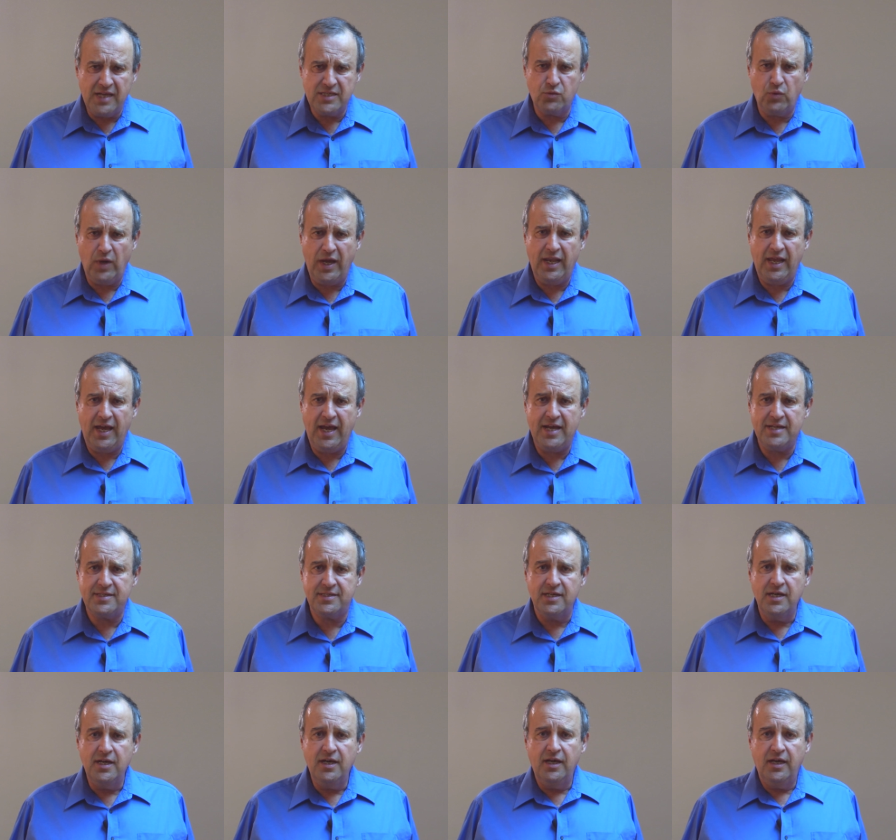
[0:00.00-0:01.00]
as well
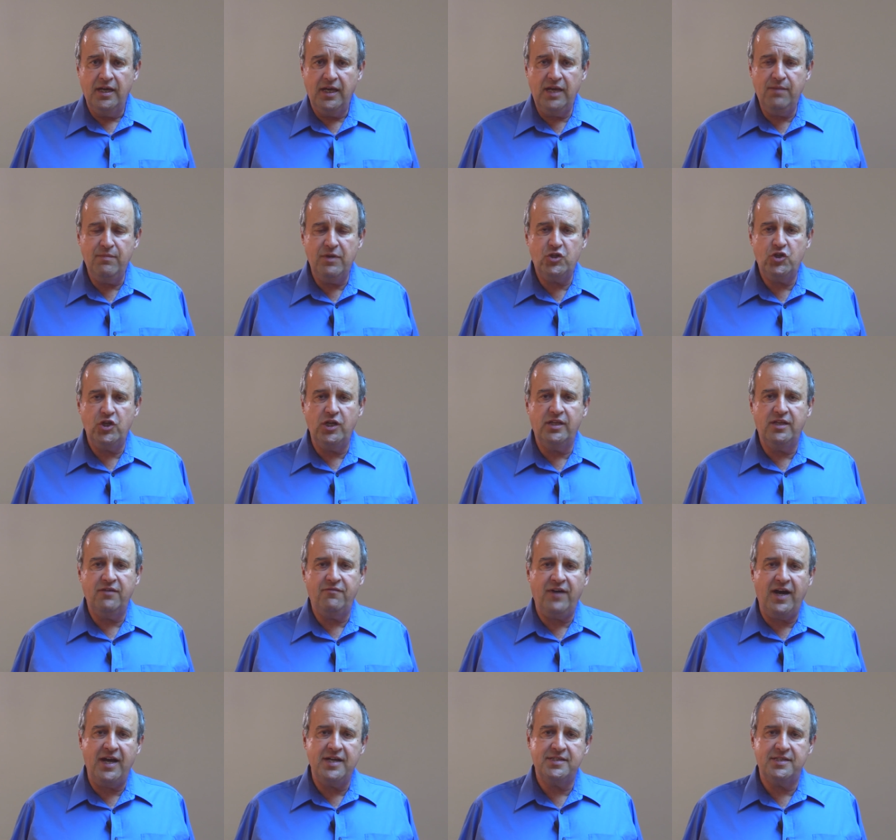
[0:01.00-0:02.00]
as imaging
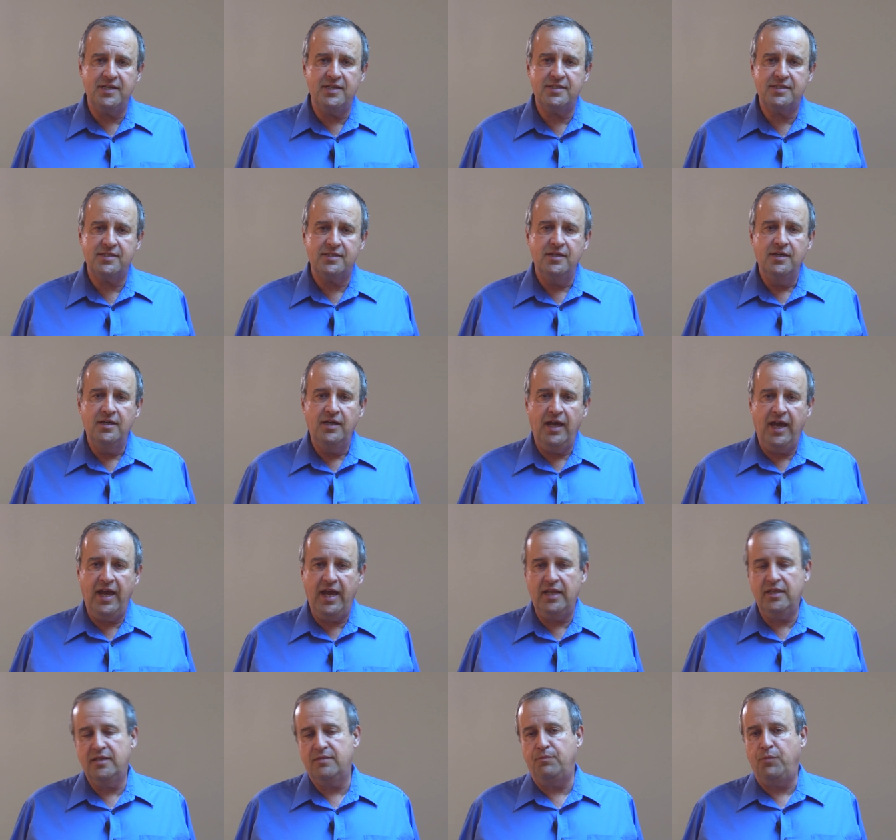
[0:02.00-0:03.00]
devices
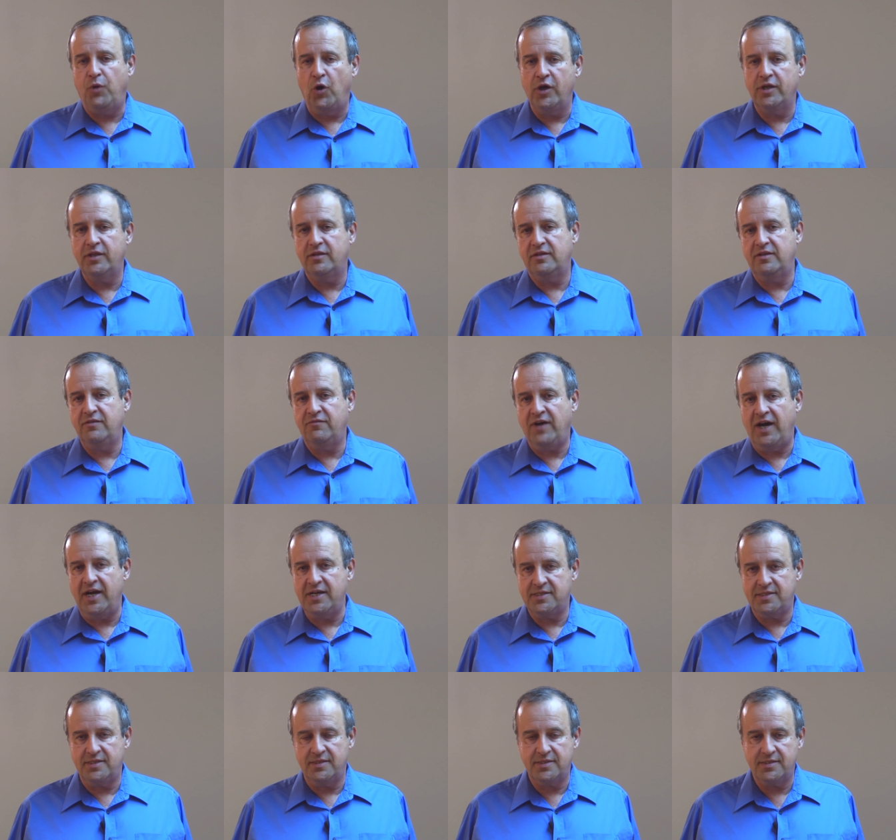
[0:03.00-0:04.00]
and point
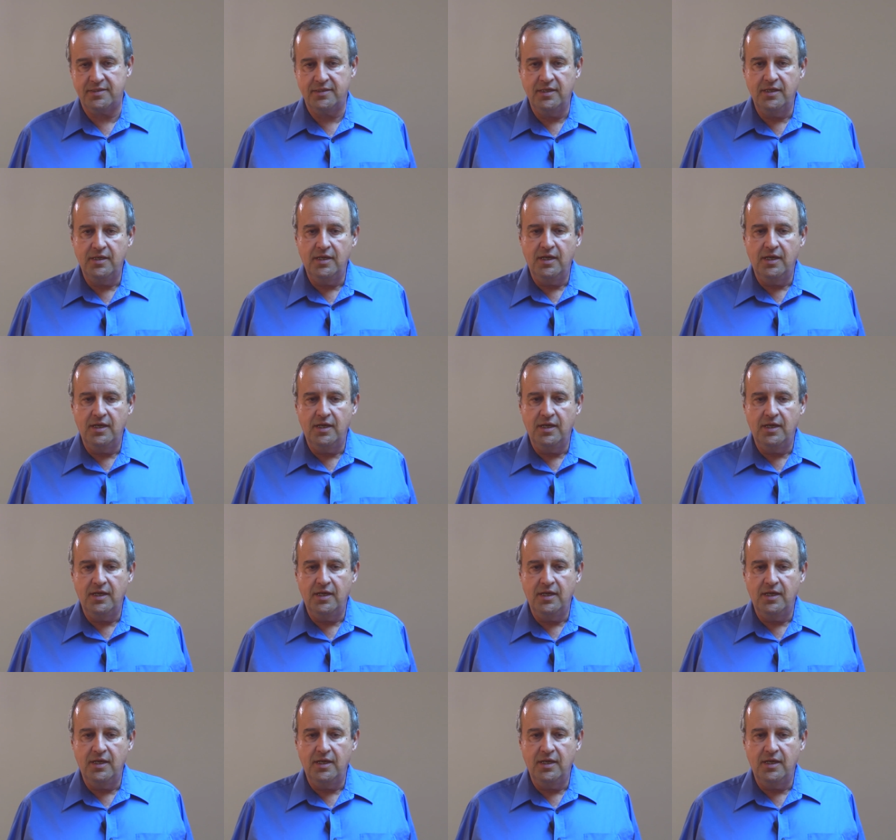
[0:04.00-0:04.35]
devices.